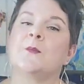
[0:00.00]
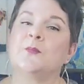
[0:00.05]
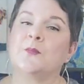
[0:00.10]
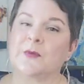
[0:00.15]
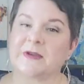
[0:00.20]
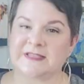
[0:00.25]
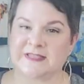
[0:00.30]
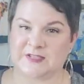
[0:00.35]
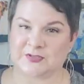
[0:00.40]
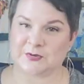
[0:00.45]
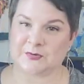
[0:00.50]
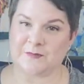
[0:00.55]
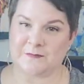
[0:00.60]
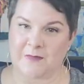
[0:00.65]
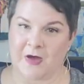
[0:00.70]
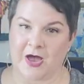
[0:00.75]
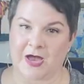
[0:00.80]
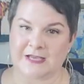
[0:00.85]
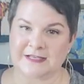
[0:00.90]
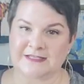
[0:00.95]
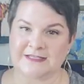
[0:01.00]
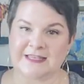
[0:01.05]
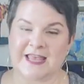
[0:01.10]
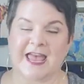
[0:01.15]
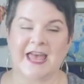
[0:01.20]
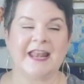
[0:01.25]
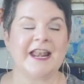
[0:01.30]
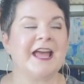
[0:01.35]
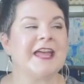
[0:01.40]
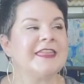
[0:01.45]
Bristol moss.
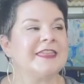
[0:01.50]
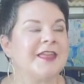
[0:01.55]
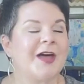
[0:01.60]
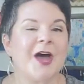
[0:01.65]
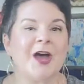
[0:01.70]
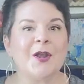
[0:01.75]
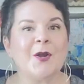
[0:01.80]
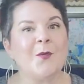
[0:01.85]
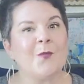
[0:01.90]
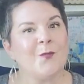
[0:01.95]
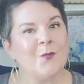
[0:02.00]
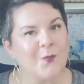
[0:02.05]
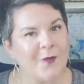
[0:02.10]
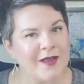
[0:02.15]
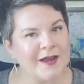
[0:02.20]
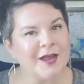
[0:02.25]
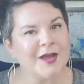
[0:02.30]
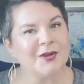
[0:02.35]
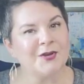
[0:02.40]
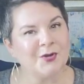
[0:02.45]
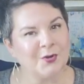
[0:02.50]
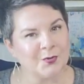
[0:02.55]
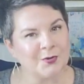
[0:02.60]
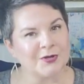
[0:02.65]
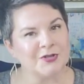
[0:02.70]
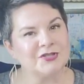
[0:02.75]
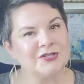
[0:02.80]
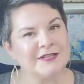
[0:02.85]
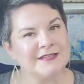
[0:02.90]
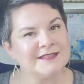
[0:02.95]
And I thought, what a
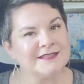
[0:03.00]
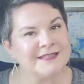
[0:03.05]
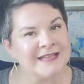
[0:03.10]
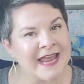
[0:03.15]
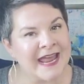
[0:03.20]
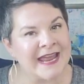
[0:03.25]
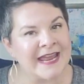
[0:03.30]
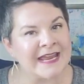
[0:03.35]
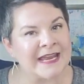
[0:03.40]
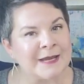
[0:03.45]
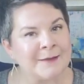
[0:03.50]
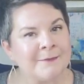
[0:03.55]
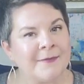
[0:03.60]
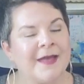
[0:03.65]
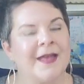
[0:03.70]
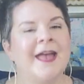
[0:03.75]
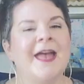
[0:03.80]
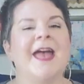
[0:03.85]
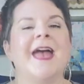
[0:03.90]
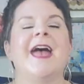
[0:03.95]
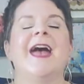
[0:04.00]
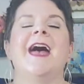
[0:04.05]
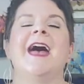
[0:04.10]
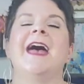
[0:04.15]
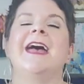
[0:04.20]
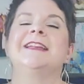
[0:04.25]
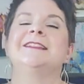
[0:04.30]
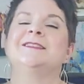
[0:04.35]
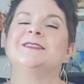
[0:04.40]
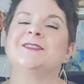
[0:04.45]
gorgeous name.
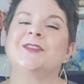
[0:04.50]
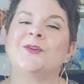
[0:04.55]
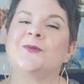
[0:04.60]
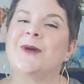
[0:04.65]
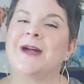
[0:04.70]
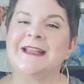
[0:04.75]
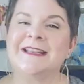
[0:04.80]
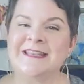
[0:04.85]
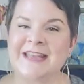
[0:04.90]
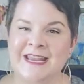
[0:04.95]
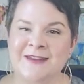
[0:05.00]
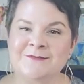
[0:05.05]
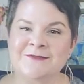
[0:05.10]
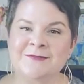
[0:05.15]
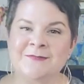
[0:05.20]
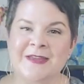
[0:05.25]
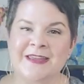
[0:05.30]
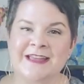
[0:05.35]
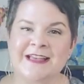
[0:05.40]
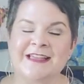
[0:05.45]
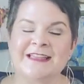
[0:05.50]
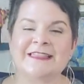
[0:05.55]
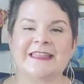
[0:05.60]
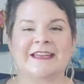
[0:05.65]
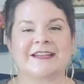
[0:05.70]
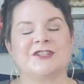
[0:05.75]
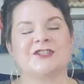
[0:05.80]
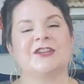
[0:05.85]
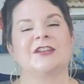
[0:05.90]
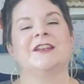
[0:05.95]
And so I named my
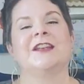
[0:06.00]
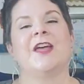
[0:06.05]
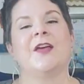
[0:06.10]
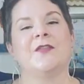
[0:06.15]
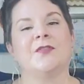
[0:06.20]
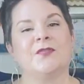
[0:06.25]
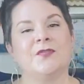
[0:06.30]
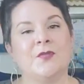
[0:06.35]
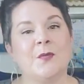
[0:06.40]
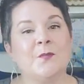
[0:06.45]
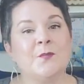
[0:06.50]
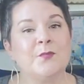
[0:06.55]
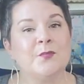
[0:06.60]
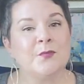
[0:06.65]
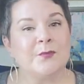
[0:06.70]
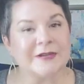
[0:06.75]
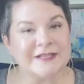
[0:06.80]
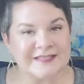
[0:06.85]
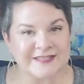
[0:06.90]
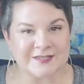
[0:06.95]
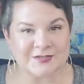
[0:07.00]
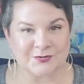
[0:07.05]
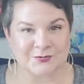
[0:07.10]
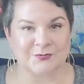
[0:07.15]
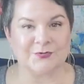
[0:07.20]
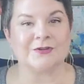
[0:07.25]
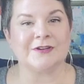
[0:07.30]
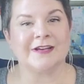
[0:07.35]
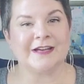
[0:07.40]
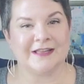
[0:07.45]
collection the
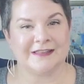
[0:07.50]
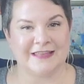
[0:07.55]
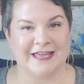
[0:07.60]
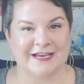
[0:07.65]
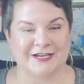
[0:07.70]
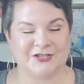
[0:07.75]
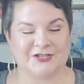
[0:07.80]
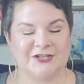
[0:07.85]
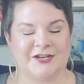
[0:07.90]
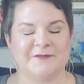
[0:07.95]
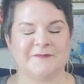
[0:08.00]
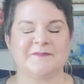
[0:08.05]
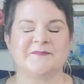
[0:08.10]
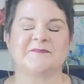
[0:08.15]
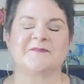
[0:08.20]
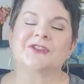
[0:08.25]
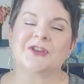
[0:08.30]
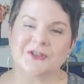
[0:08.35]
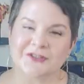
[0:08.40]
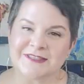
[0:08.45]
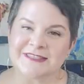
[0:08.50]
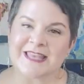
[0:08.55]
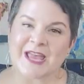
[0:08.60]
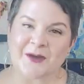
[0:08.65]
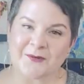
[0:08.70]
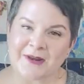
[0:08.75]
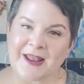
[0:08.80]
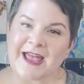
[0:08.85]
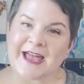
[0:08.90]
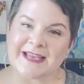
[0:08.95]
Bristol Collection. Turns
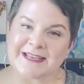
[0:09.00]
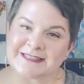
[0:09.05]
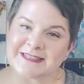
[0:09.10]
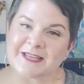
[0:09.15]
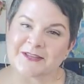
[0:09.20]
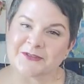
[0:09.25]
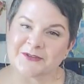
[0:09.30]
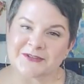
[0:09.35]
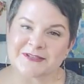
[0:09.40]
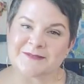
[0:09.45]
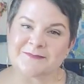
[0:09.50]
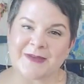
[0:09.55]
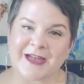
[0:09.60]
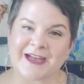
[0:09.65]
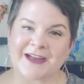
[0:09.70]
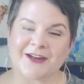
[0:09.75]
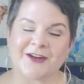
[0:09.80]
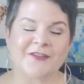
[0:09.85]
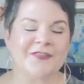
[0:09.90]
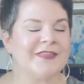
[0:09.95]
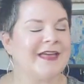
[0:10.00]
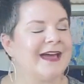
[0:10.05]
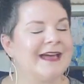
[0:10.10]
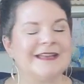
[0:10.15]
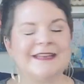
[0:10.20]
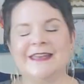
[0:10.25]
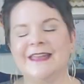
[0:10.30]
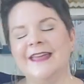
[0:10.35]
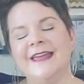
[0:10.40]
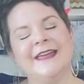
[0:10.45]
out, as I looked back on
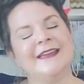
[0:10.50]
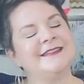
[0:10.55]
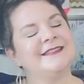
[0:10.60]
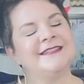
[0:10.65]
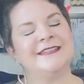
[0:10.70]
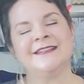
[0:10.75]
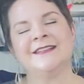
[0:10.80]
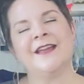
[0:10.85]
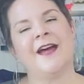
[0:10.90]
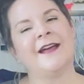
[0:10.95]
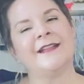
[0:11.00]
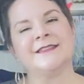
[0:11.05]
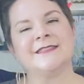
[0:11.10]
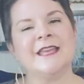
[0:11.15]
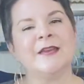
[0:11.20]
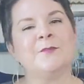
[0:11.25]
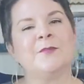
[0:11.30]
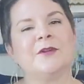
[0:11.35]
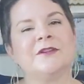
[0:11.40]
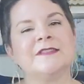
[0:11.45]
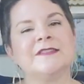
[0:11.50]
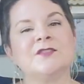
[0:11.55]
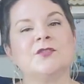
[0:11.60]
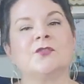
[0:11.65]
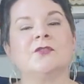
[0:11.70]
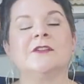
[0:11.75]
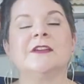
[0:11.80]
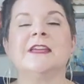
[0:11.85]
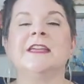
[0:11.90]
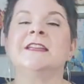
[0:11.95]
that, it did not say
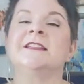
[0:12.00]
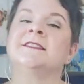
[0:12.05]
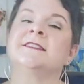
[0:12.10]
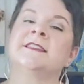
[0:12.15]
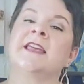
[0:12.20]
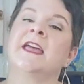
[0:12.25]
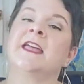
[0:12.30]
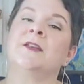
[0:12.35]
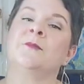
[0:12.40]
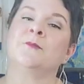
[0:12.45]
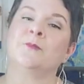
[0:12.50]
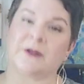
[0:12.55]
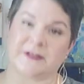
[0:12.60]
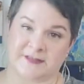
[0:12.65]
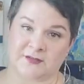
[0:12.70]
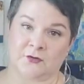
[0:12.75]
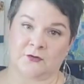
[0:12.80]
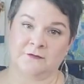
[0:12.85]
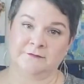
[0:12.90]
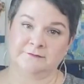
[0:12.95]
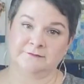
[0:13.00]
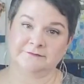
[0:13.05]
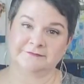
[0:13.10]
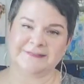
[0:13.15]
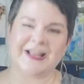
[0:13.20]
Bristol, it said Bristle.